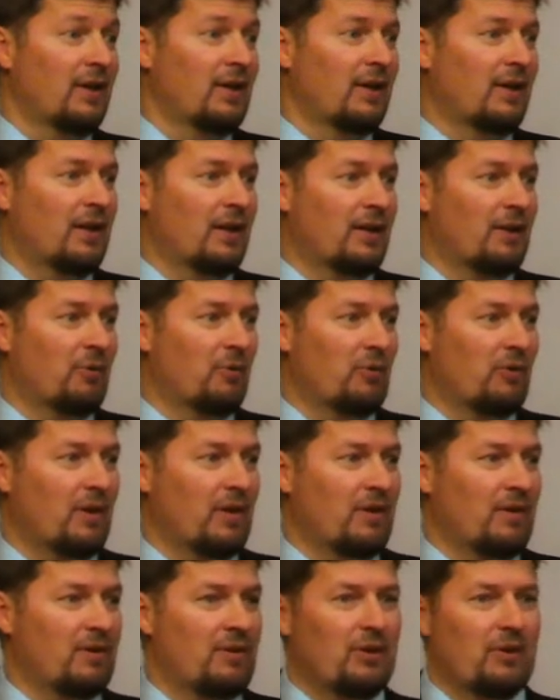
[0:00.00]
uh,
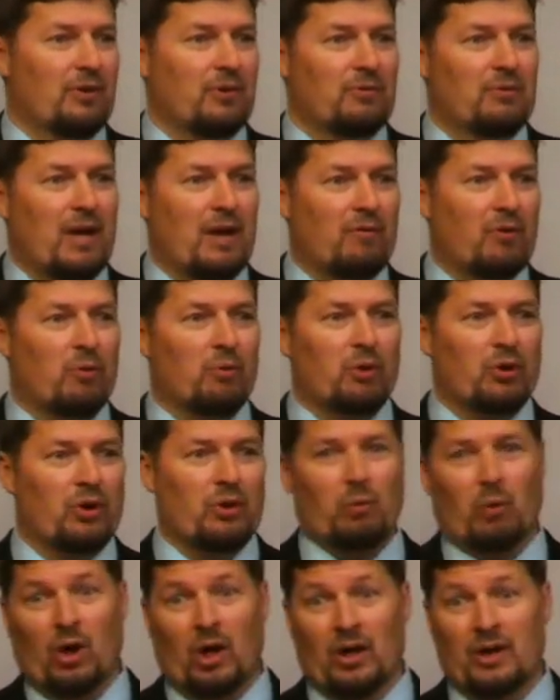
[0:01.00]
that, you know, never really
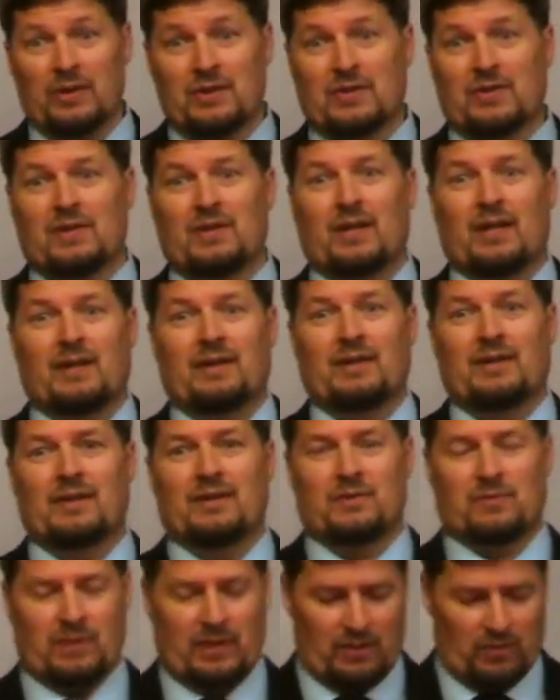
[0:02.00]
was, uh,
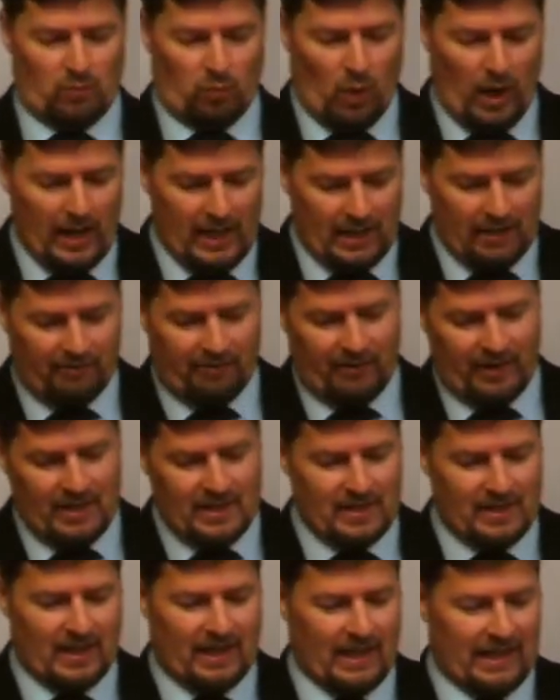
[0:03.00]
his, his wedding
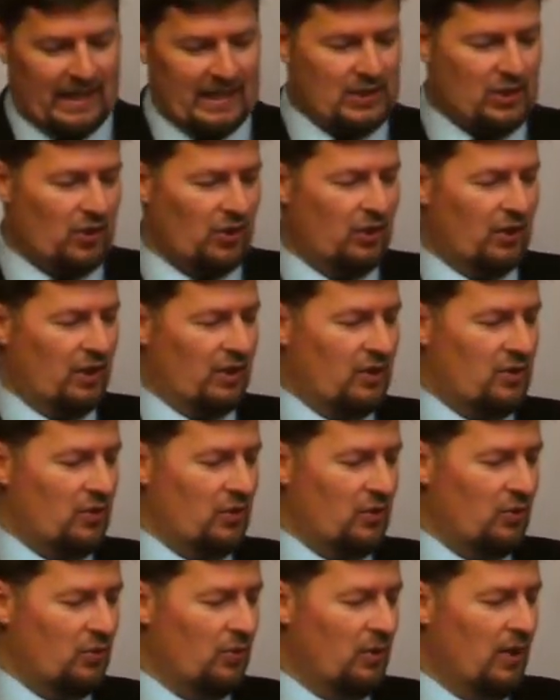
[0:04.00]
feast that kind of turned
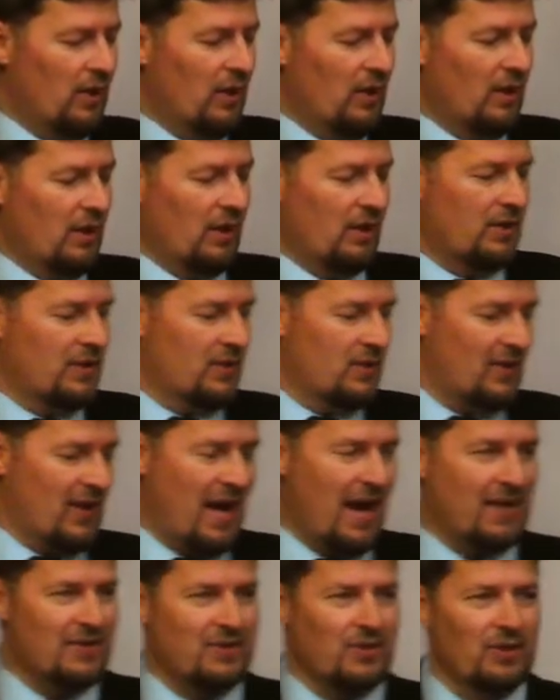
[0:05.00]
into a
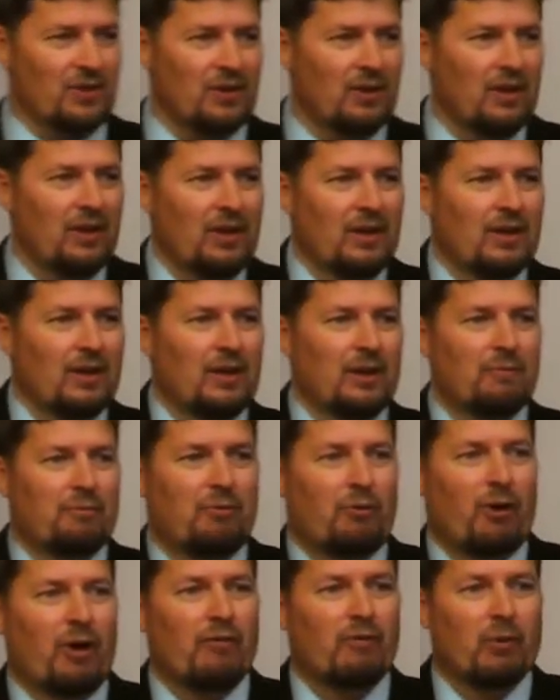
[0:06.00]
disaster um,
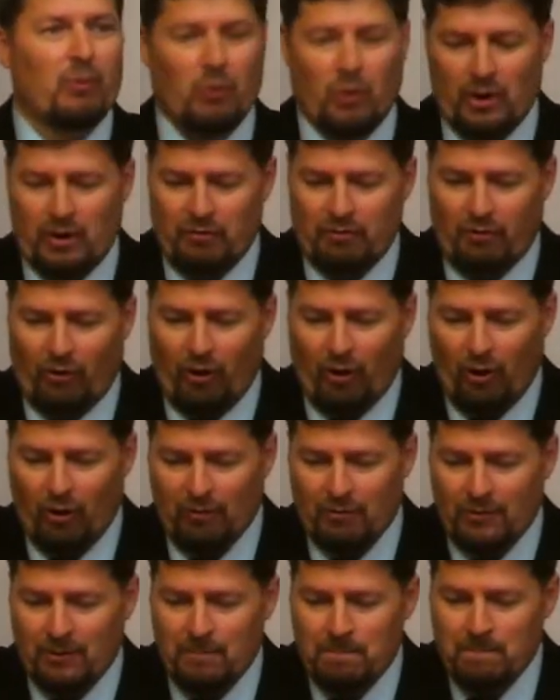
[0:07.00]
for everyone
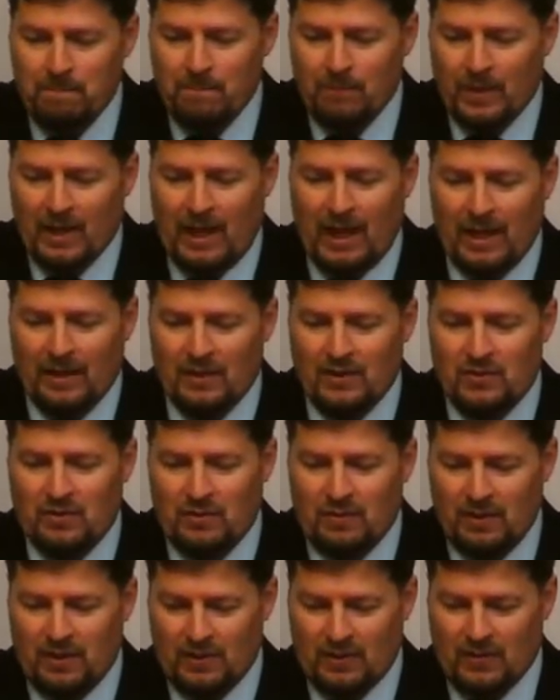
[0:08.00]
involved. And this,
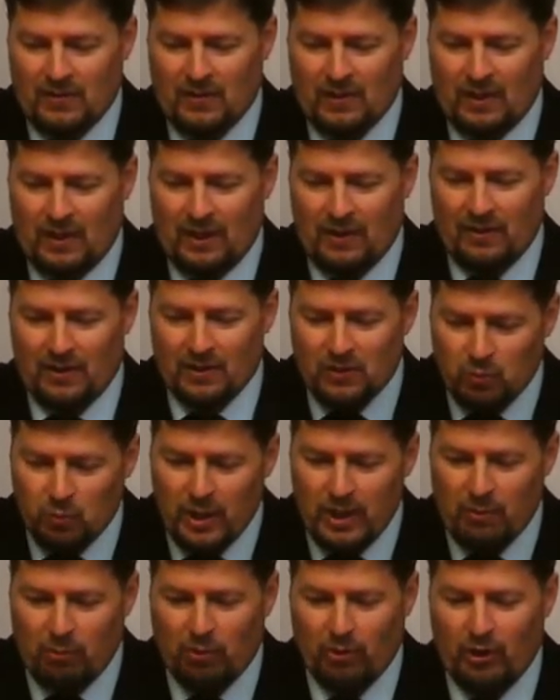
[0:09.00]
this, uh, this
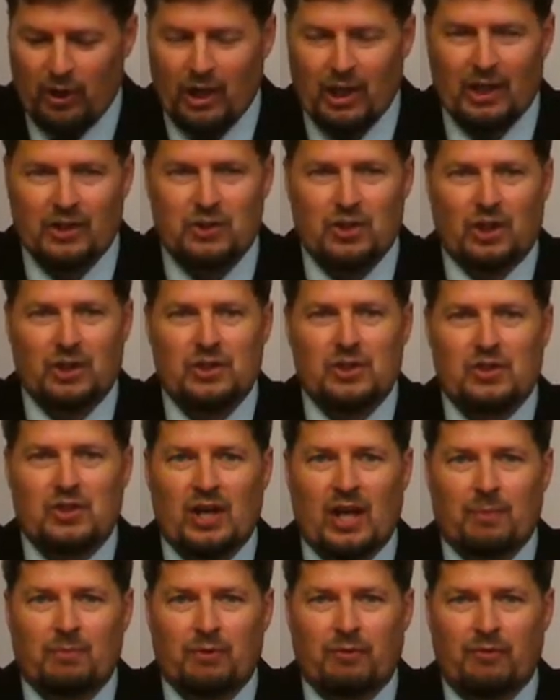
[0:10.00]
week, we're looking at Judges
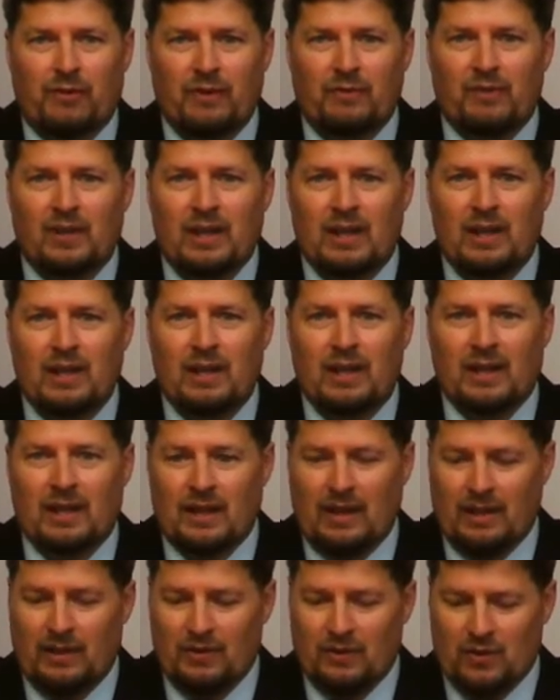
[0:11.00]
chapter 15, and,
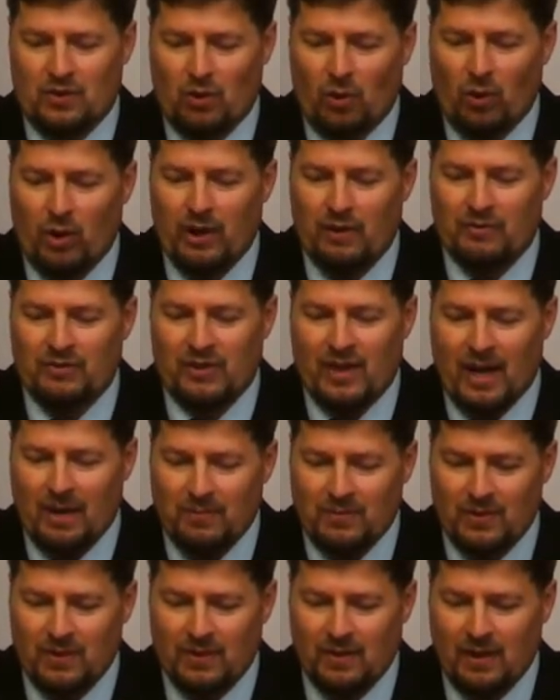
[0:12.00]
and the story of
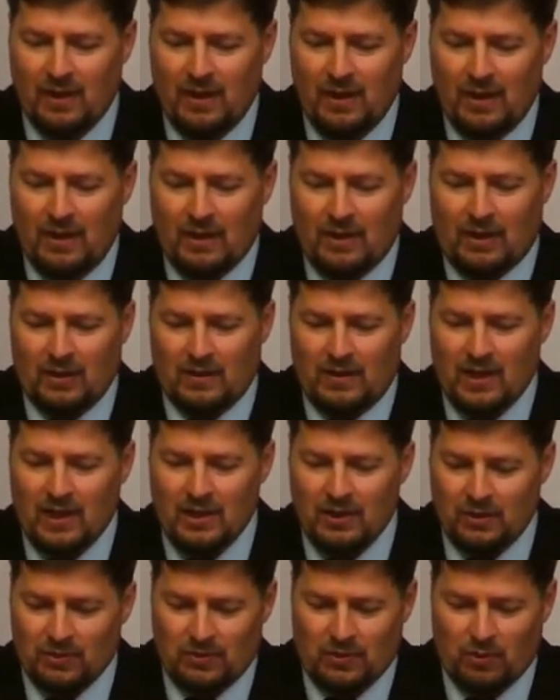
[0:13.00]
Samson
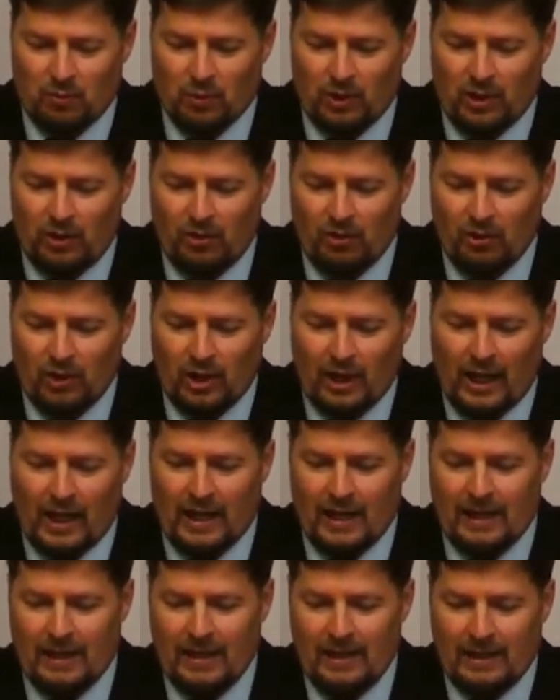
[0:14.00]
continues. So we're going to look
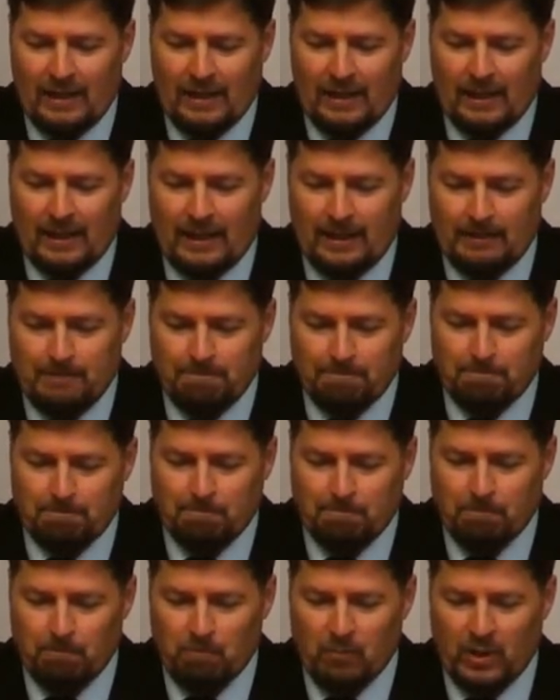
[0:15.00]
at, um,
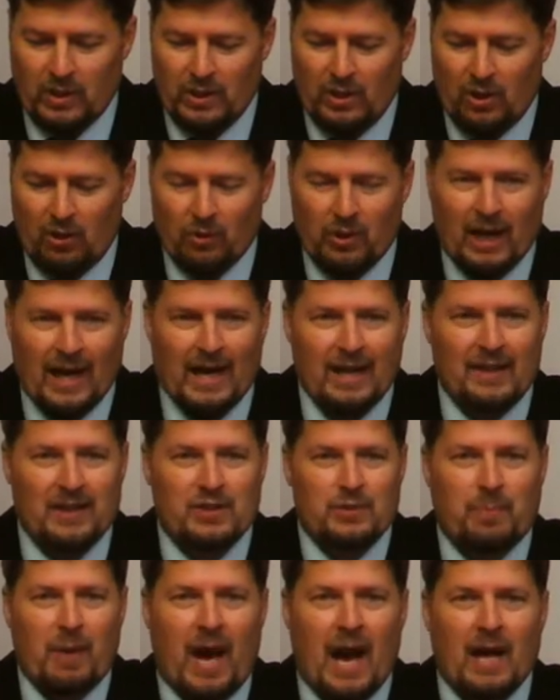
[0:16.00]
you know, kind of
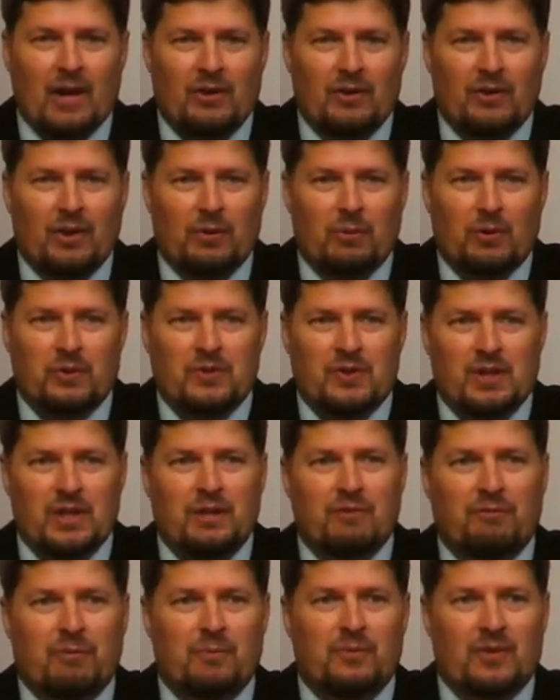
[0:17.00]
this pattern that we're
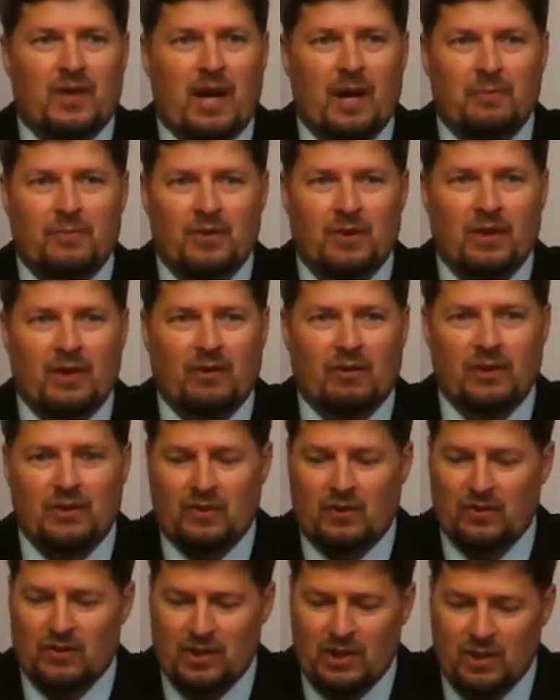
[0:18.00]
seeing from Samson, and let's
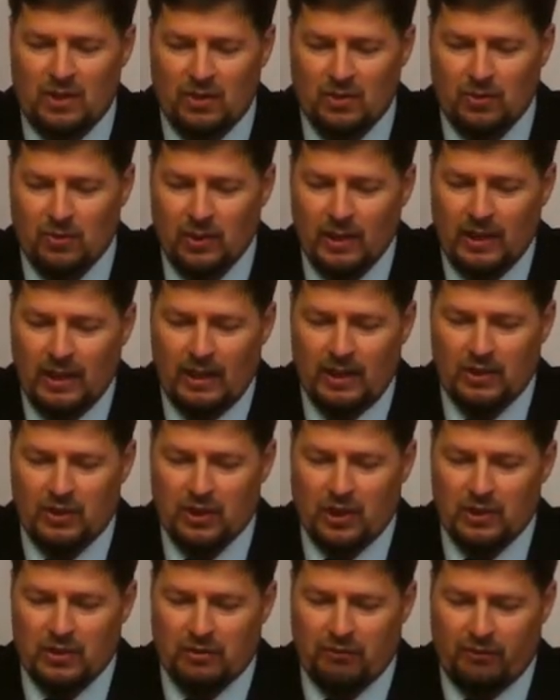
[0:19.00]
continue in
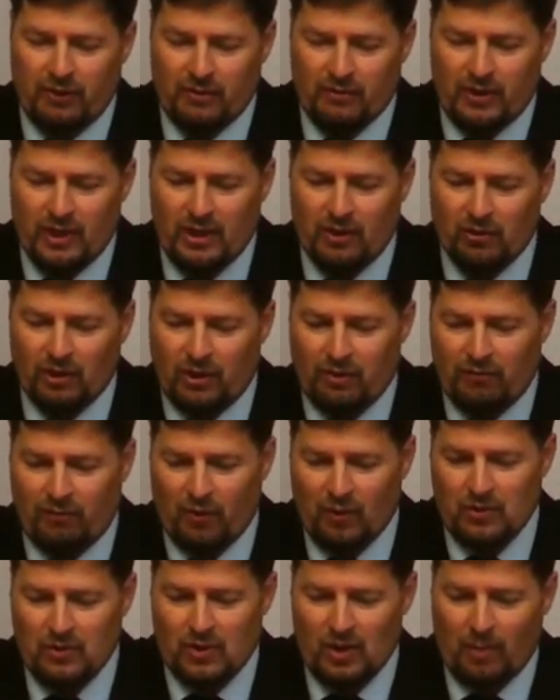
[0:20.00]
Judges 15. Look at
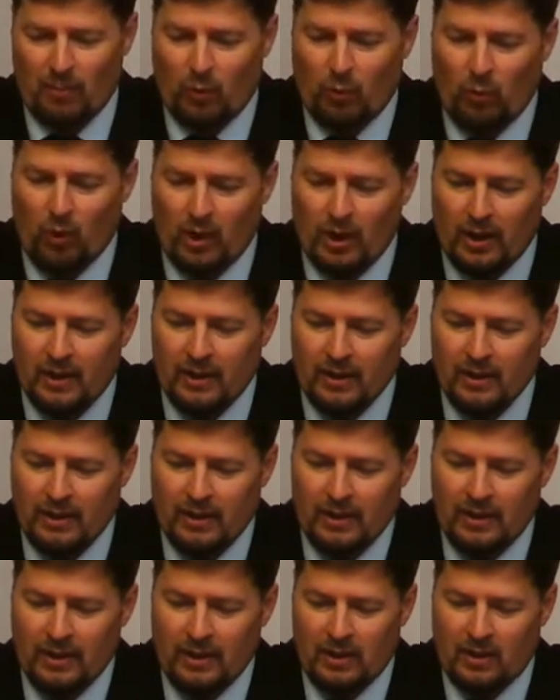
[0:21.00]
verse number 1.
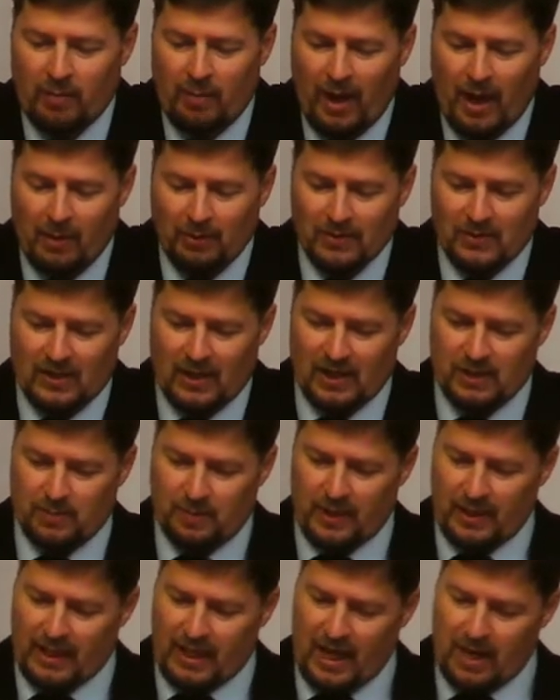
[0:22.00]
The Bible says,
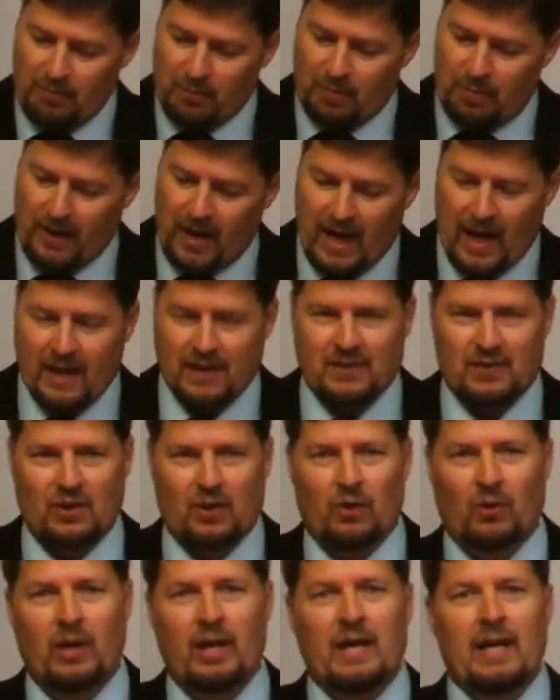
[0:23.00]
But it came to pass.
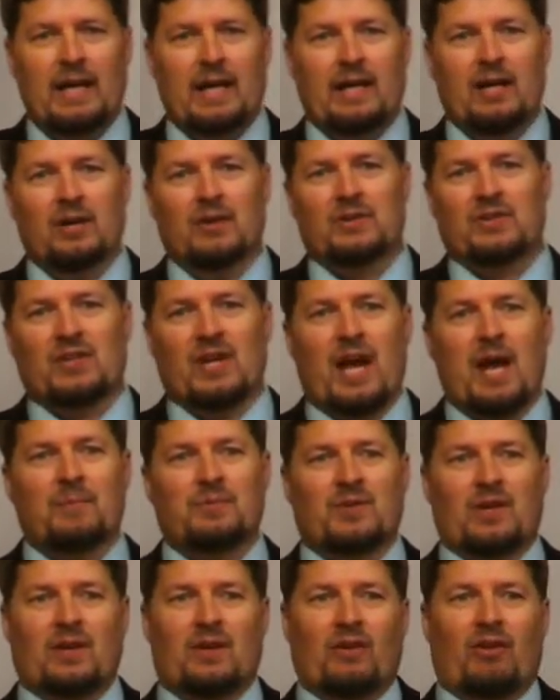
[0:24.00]
So here's
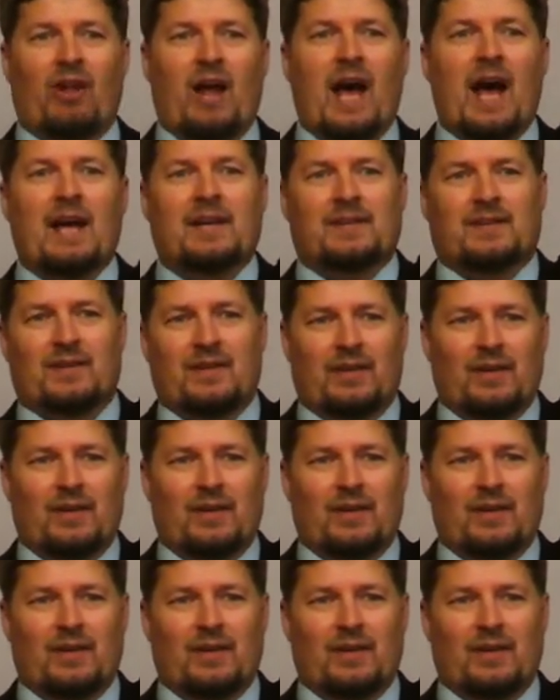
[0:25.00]
Samson last